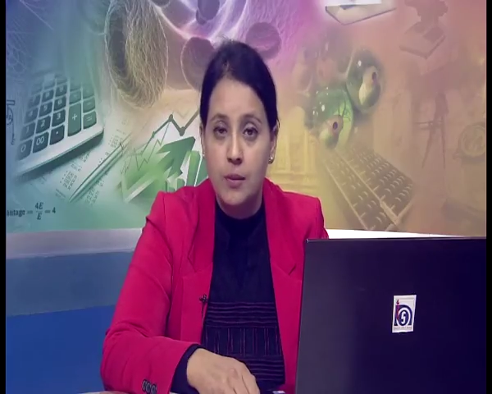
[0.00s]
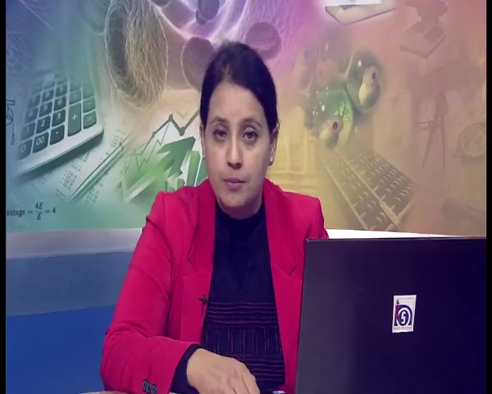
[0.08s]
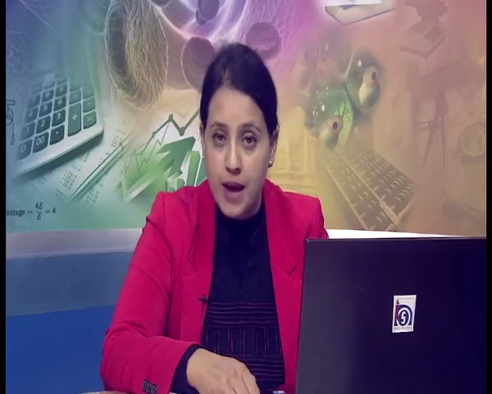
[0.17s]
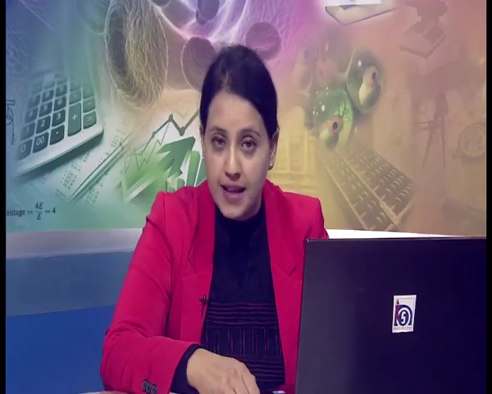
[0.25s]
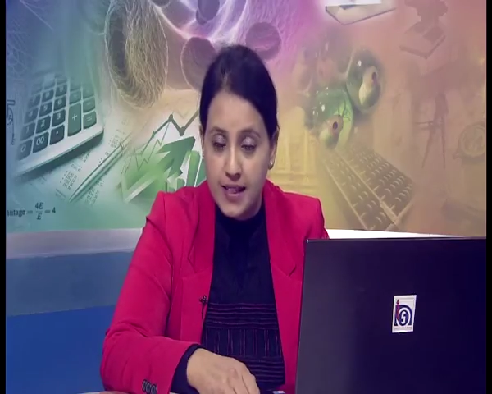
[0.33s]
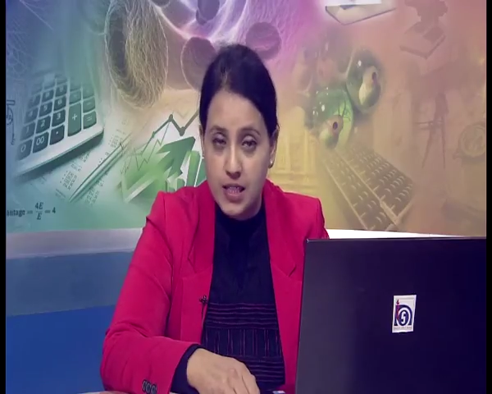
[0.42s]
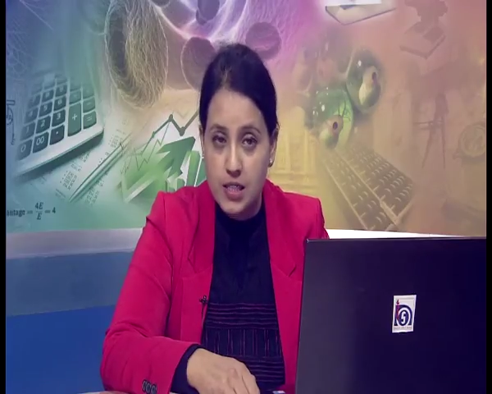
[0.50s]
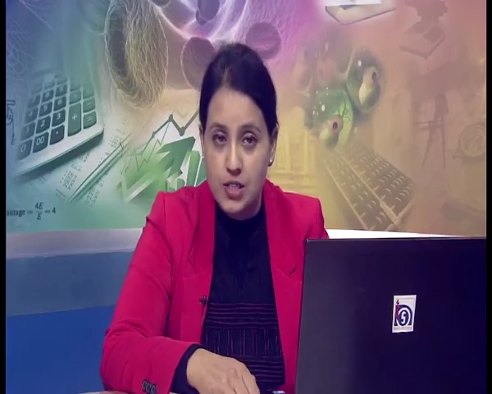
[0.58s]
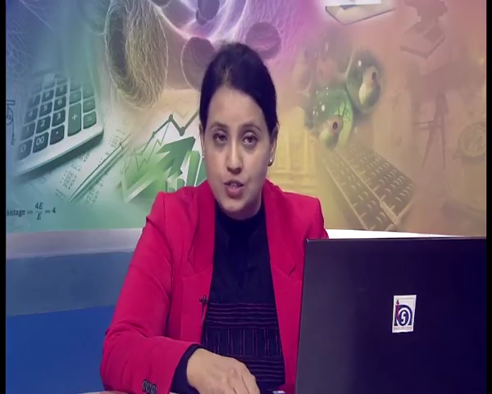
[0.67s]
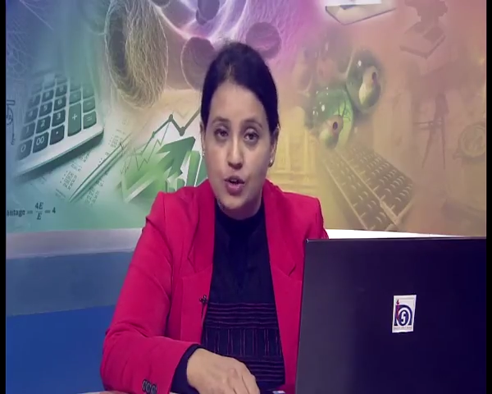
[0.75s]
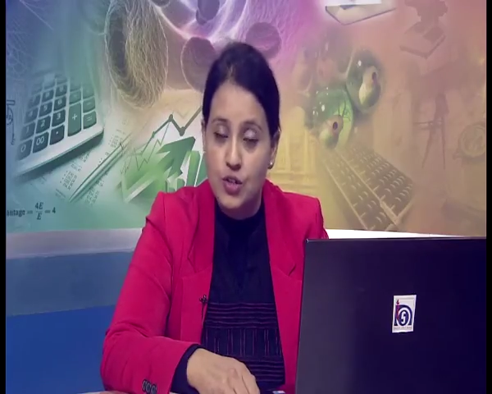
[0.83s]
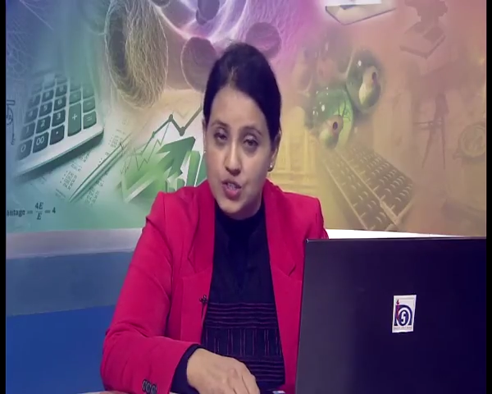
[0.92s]

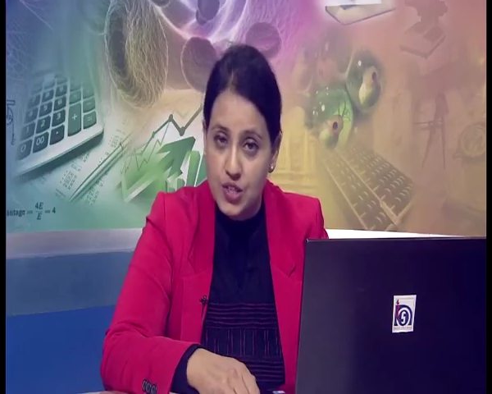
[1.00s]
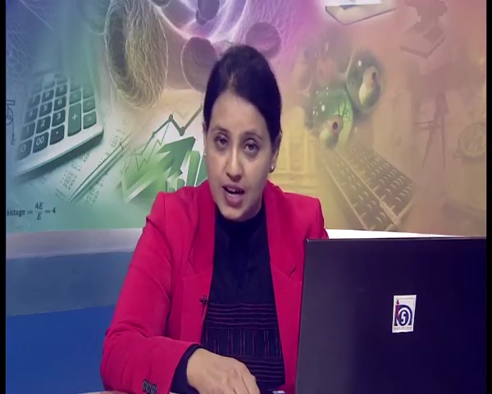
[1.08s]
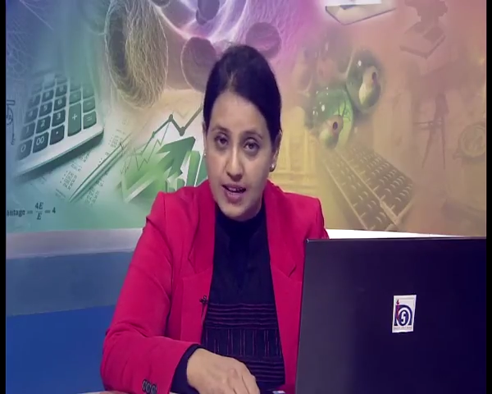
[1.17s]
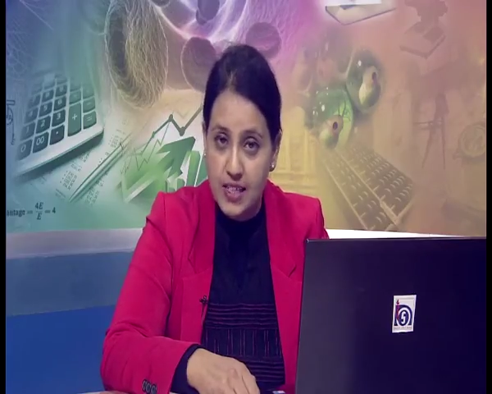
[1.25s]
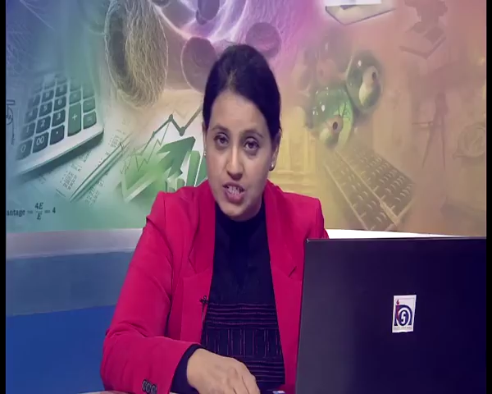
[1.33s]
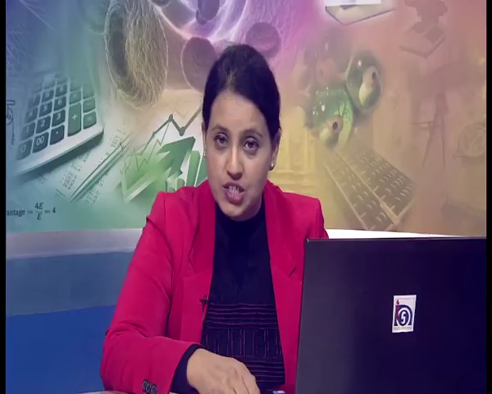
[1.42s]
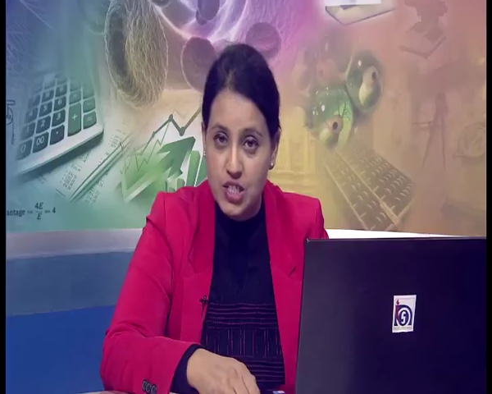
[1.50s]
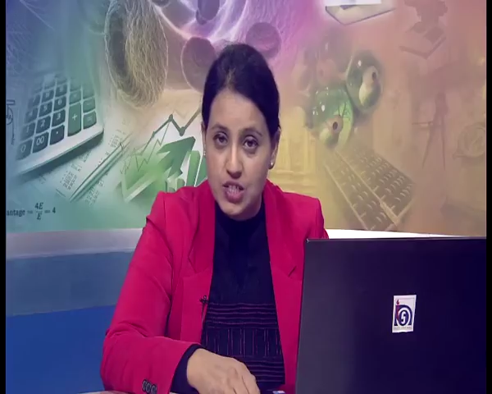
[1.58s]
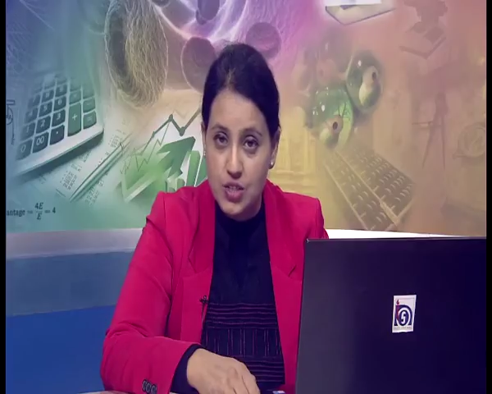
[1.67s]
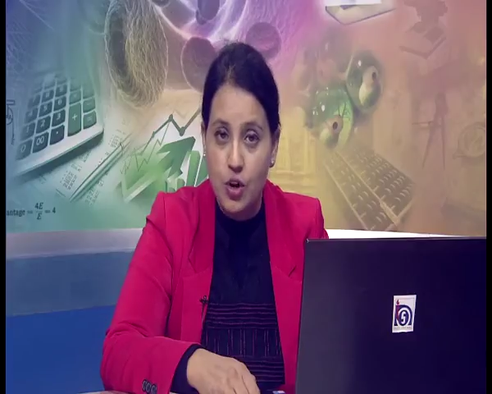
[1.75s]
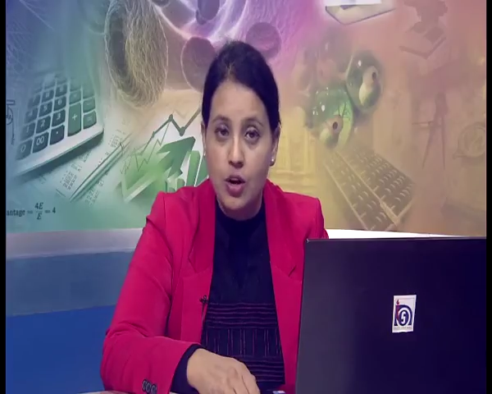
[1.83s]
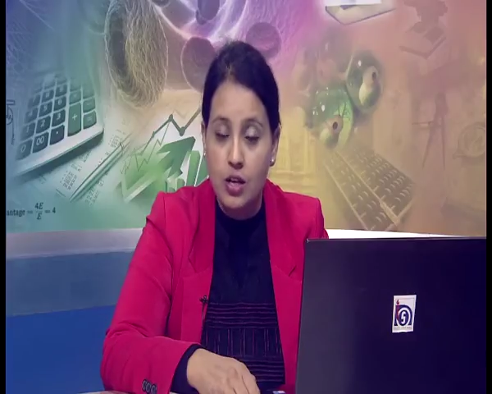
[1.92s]
methods or
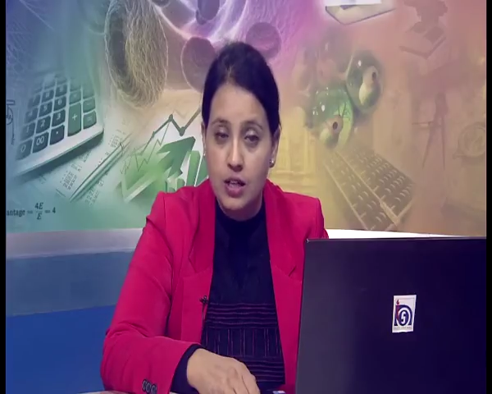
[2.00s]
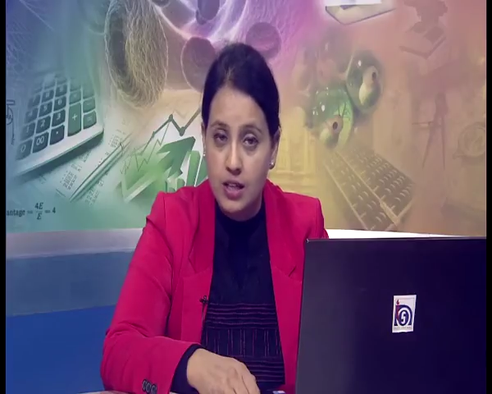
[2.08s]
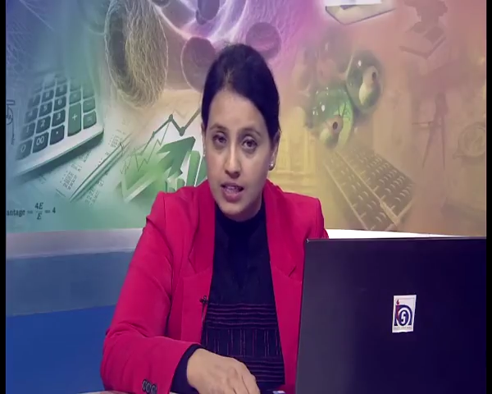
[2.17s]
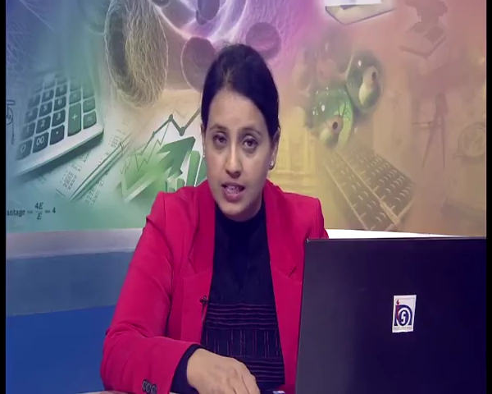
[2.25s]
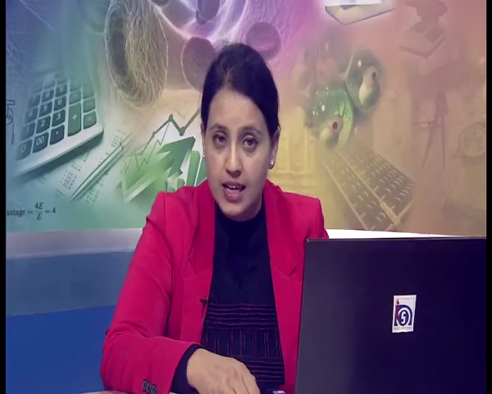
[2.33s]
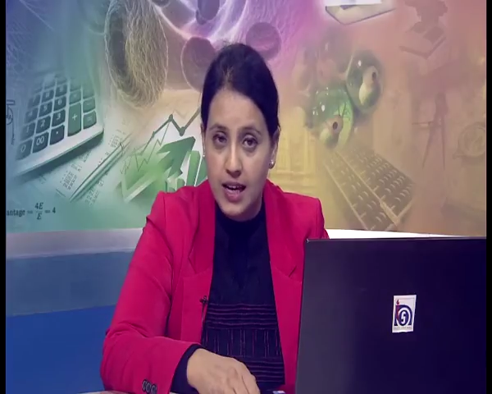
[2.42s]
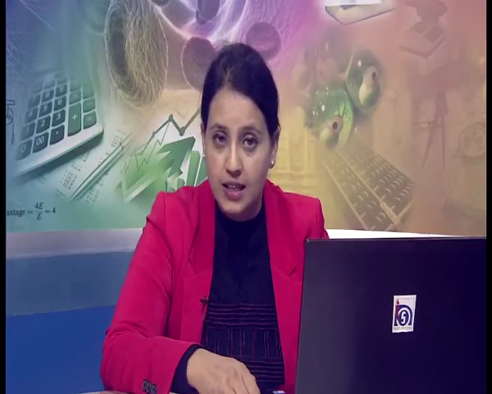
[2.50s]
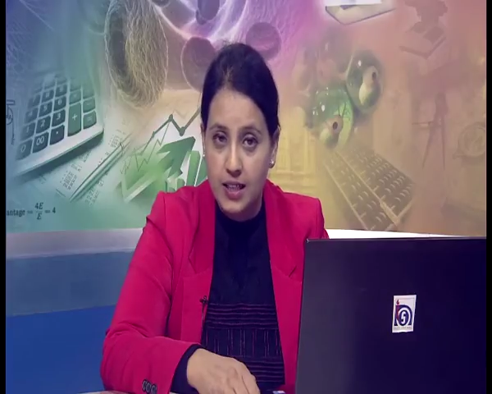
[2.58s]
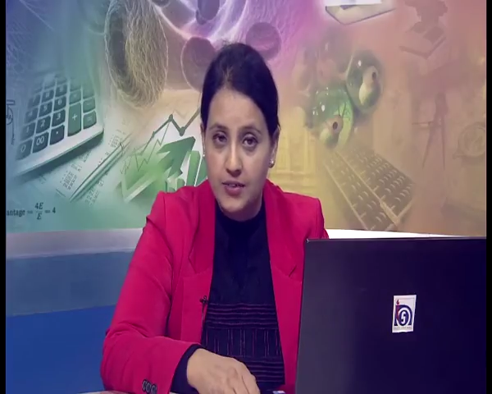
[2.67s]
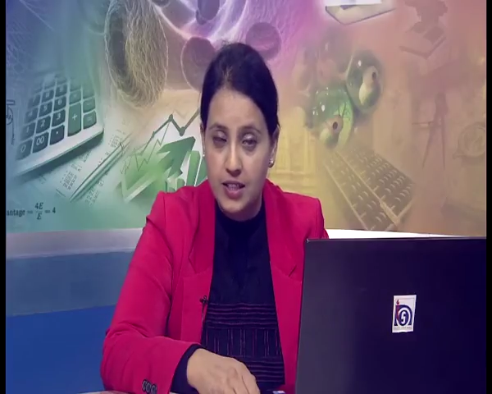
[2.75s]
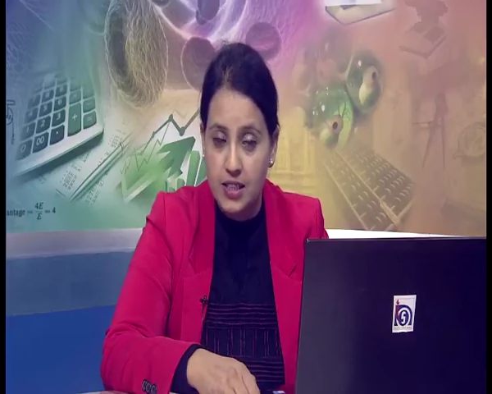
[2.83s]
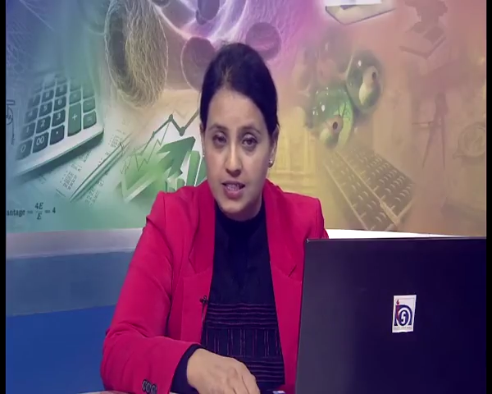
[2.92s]
strategies or learning
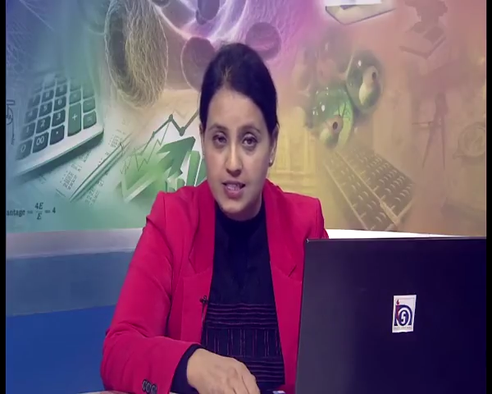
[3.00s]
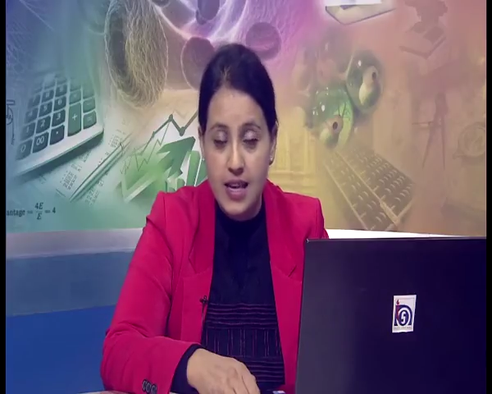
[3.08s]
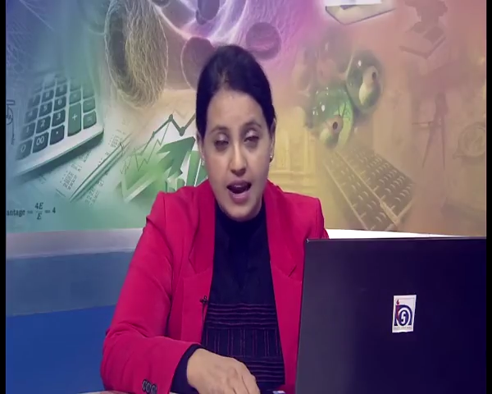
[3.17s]
activities